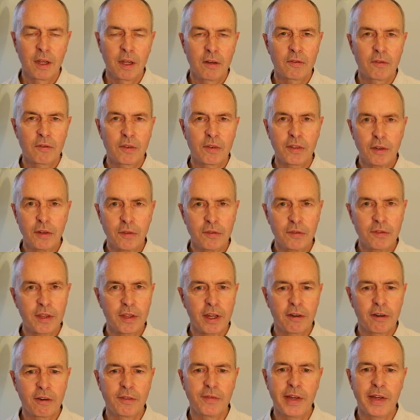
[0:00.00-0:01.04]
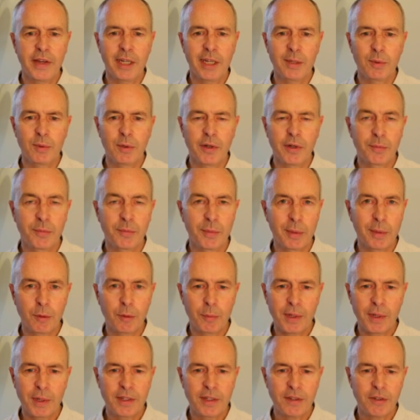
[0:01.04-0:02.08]
Results are available as people
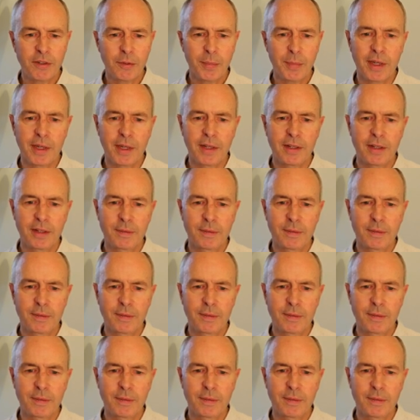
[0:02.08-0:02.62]
participate.